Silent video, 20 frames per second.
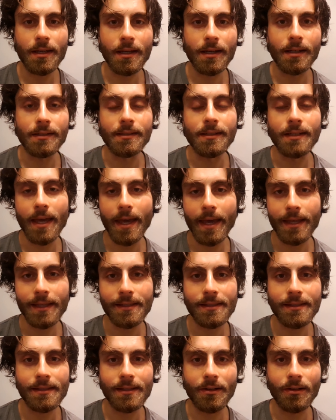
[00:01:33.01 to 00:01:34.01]
uh,
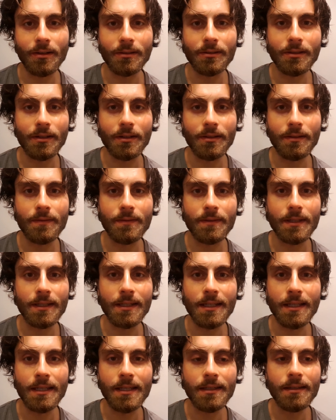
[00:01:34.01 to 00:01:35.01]
dance and alternative
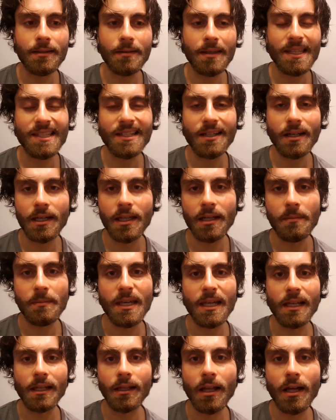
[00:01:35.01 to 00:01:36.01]
technique. It's not gonna
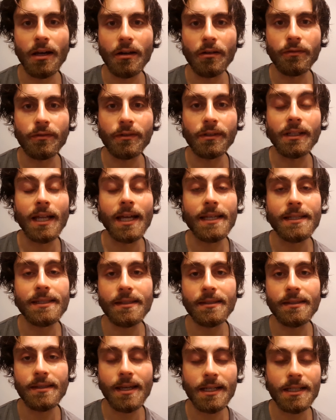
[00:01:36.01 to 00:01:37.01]
be a lot of
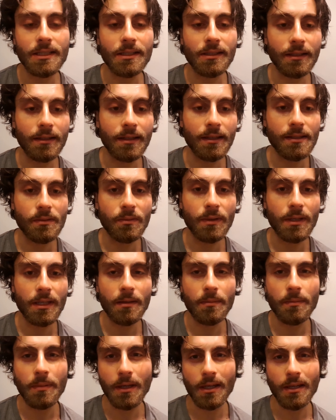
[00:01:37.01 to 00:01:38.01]
classes actually this
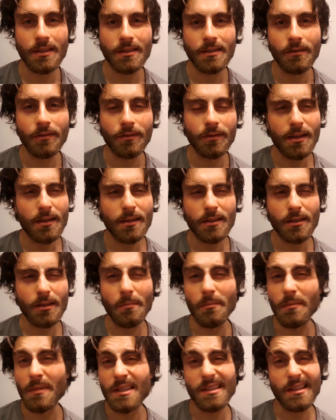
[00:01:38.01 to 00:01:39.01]
week because of
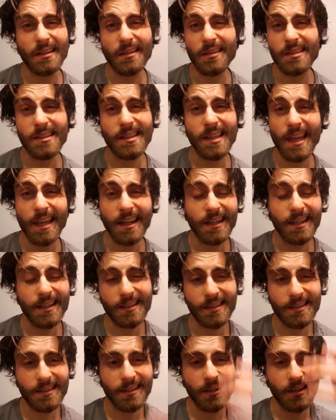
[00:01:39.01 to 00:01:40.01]
some
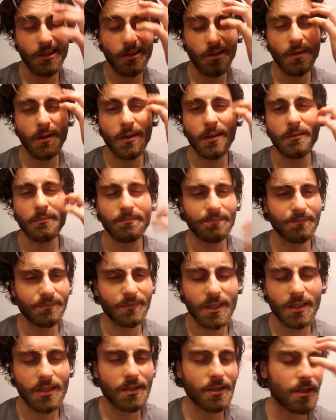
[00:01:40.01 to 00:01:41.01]
misunderstandings. I don't know, I'm
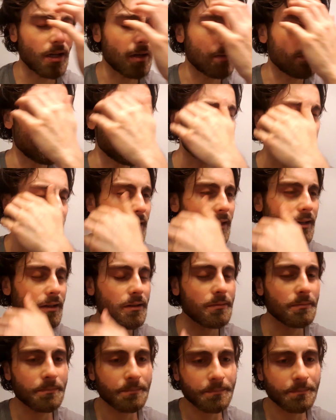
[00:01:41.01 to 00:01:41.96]
just complicated.